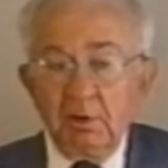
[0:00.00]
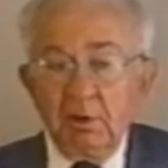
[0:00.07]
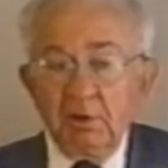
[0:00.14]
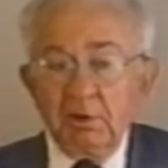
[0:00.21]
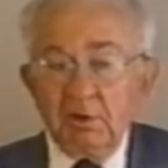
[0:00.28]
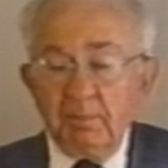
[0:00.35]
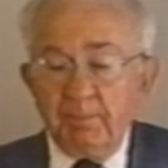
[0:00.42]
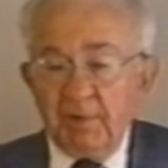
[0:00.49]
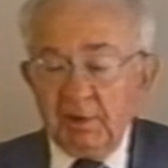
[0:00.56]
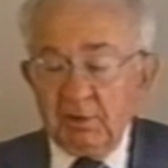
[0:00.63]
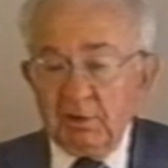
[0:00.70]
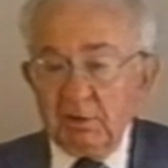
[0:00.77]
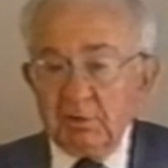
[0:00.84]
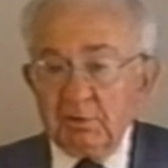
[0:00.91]

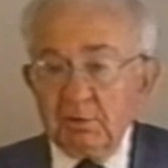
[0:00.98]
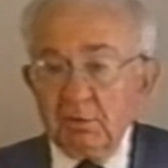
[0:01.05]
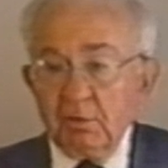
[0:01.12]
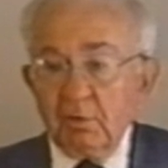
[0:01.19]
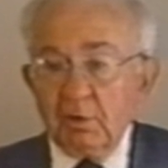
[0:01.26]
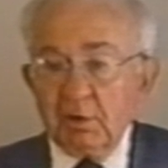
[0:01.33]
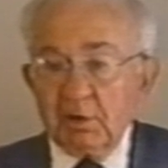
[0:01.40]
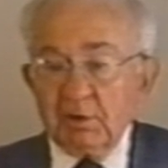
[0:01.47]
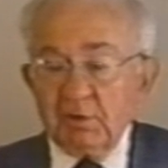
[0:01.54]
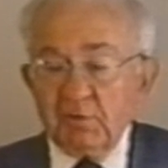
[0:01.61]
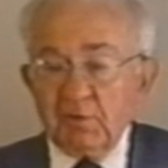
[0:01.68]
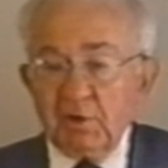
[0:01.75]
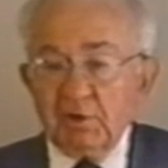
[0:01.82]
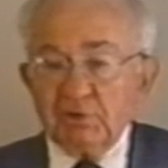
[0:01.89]
independent
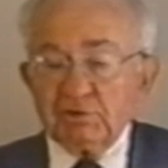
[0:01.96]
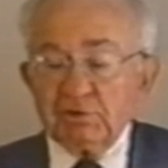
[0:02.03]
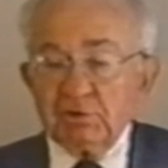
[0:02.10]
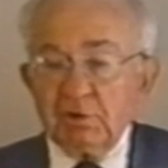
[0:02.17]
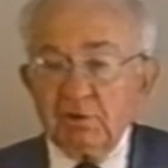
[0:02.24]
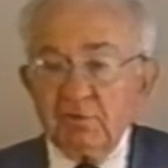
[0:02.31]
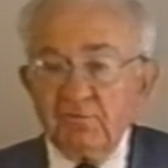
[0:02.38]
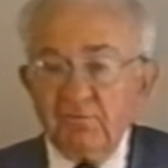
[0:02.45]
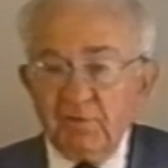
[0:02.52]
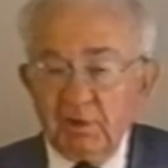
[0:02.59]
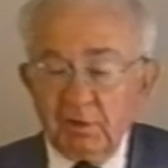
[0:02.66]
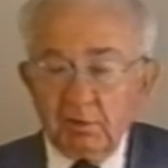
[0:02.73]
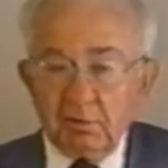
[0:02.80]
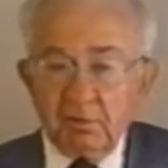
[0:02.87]
organization in the
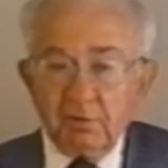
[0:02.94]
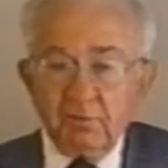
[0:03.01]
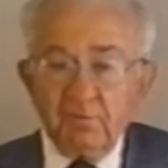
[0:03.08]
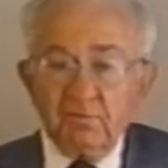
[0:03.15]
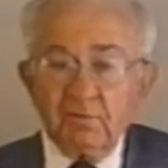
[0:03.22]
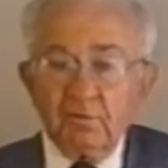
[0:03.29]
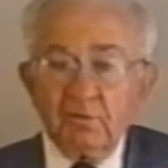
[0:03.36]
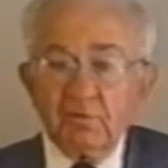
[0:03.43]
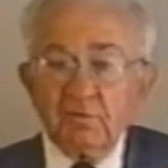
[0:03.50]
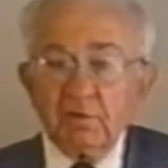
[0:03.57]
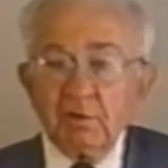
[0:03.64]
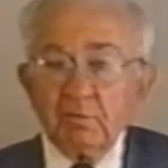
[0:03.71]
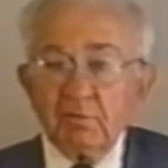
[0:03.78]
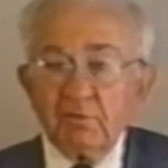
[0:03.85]
field. Of course,
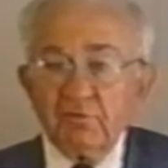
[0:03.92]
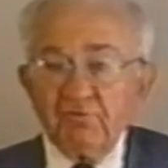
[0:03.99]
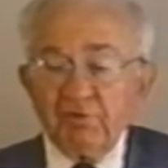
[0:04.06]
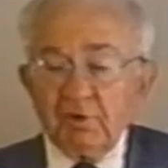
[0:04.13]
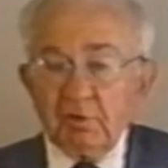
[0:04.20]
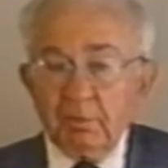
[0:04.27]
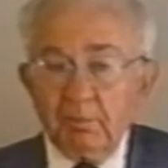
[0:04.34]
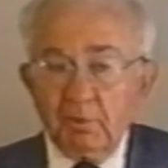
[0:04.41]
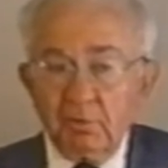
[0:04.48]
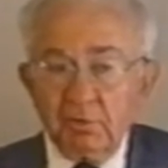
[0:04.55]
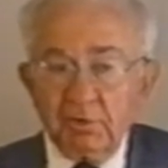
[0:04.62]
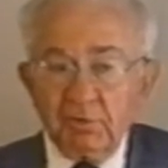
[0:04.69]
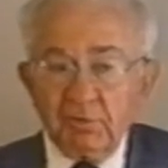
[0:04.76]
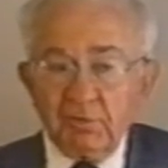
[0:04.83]
there was General
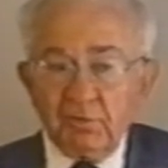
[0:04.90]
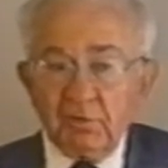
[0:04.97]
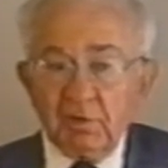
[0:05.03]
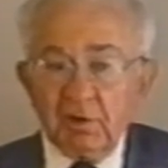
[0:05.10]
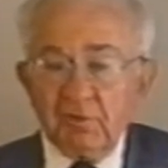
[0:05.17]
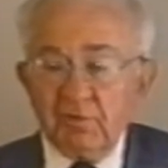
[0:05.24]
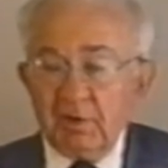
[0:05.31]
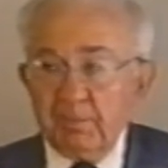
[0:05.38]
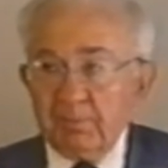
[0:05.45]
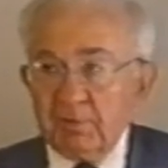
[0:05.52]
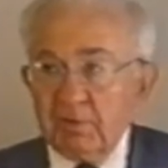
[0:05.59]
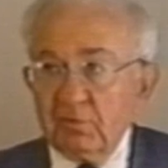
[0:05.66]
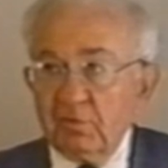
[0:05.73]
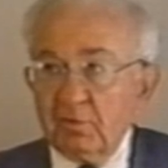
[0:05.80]
Motors
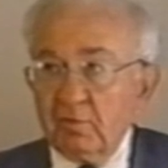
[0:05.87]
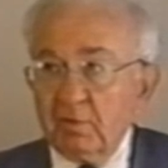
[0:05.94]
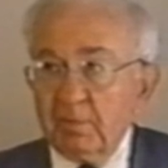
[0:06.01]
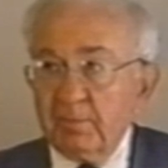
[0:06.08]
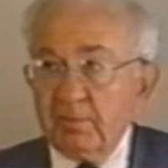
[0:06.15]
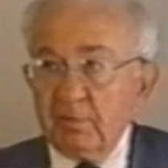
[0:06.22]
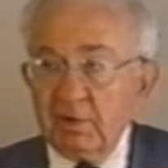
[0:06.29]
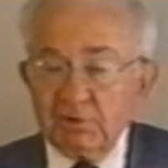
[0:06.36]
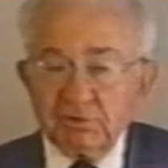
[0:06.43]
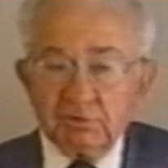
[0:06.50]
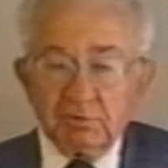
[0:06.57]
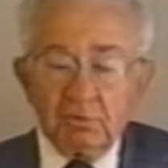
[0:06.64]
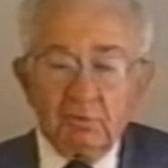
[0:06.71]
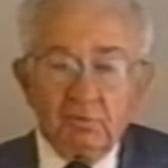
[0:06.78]
Acceptance
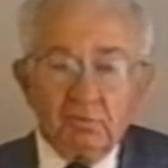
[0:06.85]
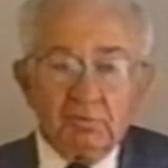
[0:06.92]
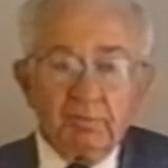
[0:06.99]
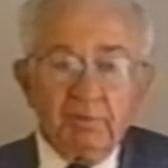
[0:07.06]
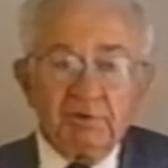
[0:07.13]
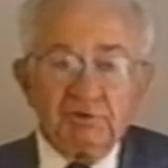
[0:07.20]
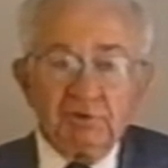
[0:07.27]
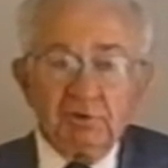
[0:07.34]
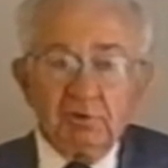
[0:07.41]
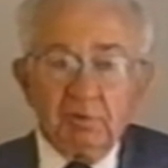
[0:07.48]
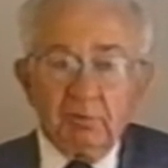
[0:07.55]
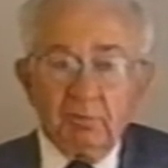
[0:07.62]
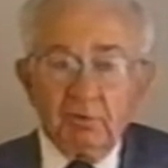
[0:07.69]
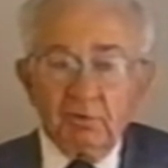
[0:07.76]
Corporation, owned by
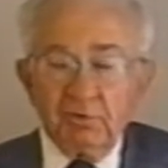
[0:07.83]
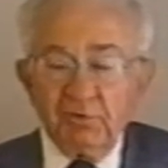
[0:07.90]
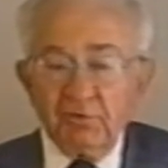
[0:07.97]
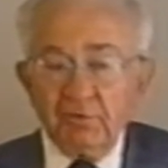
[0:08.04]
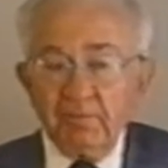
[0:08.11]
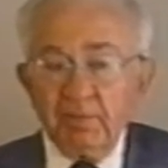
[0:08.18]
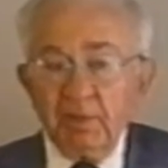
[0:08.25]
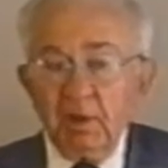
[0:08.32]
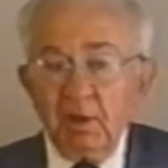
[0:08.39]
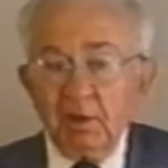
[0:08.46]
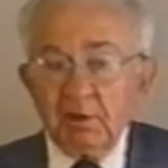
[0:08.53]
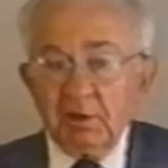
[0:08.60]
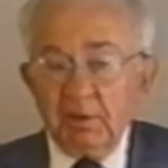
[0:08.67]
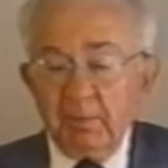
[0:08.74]
General Motors,
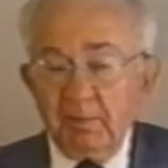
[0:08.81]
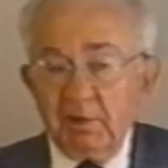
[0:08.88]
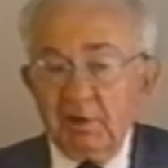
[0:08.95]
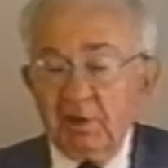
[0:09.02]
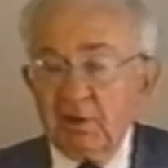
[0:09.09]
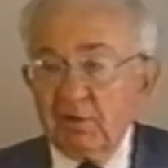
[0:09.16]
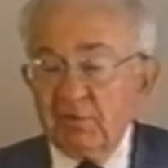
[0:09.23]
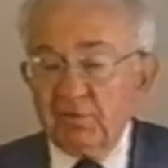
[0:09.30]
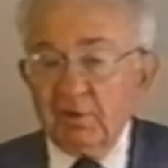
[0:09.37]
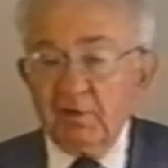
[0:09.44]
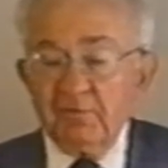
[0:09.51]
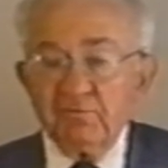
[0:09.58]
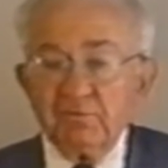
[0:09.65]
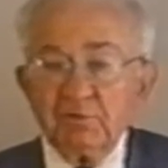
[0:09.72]
limiting
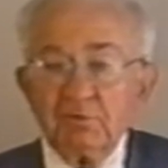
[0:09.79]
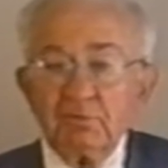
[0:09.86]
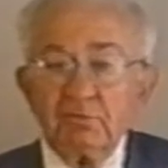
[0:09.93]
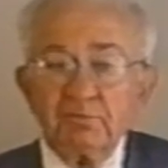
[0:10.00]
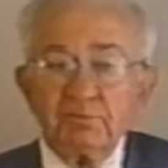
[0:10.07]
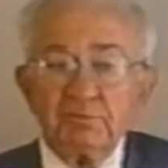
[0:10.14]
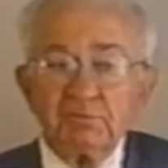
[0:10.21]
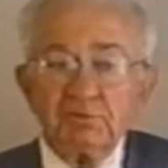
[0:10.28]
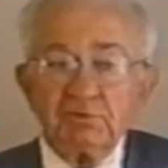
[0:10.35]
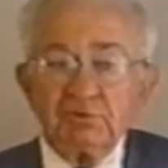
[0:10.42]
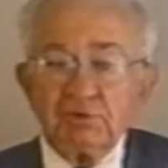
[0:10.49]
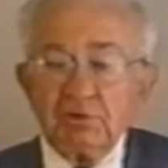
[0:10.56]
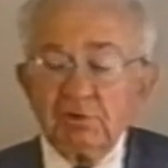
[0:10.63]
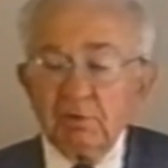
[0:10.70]
itself to
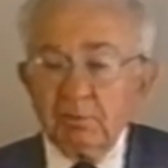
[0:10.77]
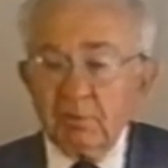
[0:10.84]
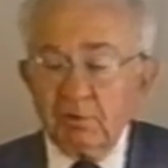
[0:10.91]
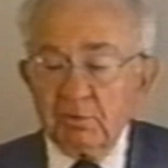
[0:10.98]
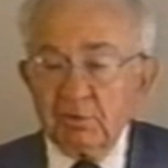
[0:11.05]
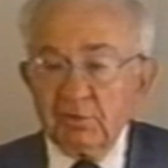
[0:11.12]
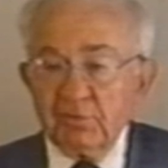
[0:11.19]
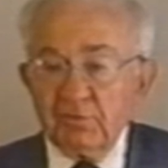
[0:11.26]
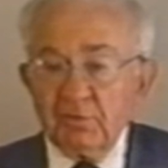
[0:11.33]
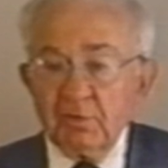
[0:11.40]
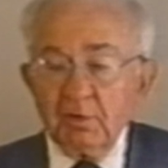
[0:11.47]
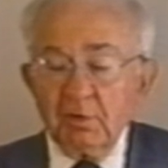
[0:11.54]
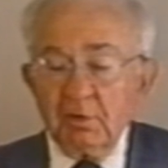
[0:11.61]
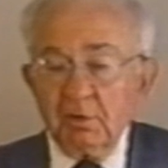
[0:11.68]
General Motors
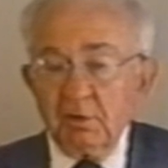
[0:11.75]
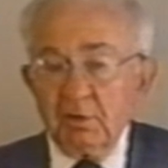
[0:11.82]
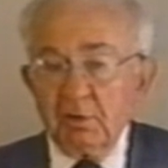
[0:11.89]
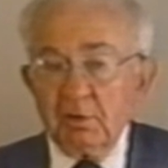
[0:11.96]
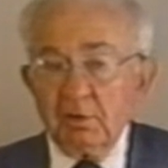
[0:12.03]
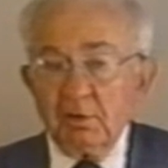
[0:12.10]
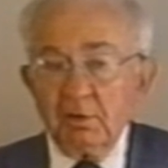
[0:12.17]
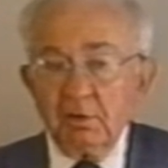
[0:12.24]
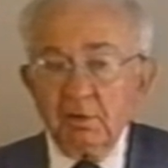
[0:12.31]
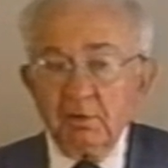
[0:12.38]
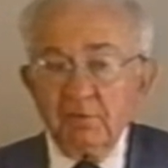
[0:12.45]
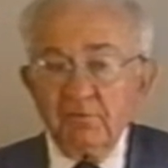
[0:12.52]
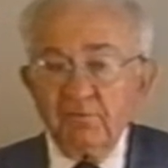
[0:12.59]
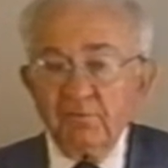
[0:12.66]

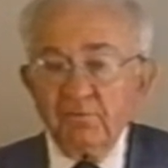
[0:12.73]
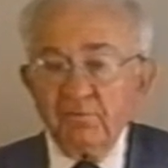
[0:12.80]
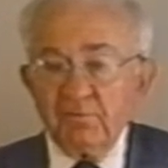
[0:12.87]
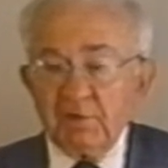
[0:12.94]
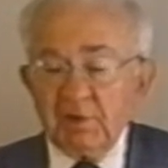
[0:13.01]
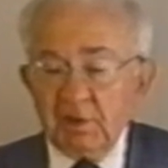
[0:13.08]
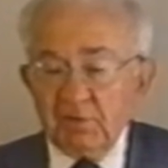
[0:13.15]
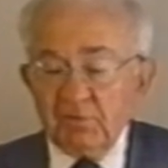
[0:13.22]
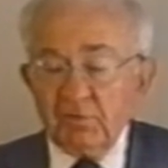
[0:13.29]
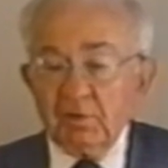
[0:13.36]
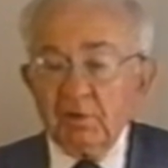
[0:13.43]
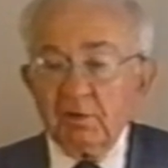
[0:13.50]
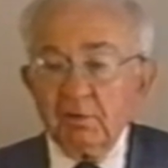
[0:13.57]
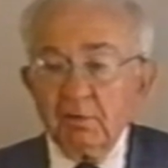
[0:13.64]
uh,
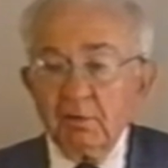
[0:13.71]
financing